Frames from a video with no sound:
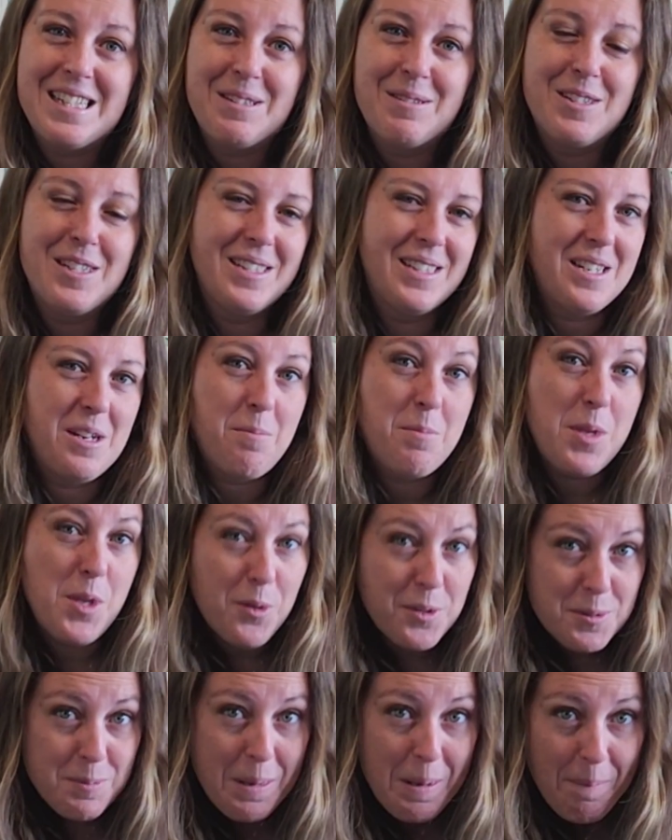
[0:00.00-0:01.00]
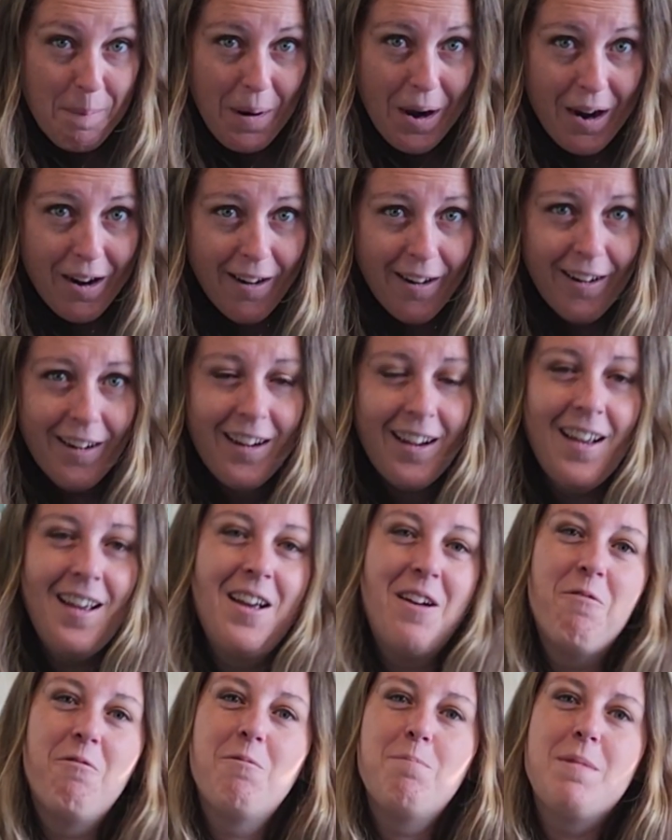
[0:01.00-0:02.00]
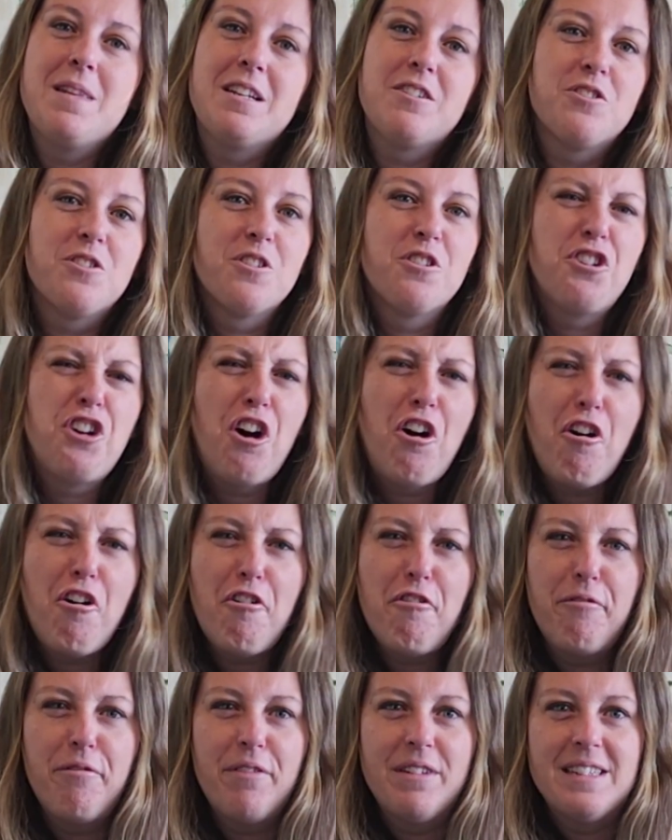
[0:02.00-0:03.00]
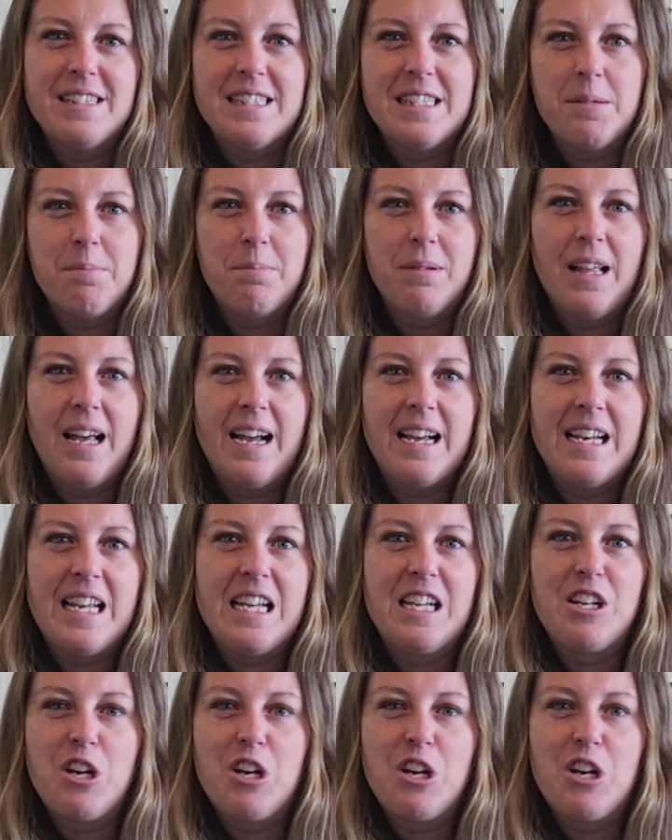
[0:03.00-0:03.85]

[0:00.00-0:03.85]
which is an amusement park with miniature golf and zip lining,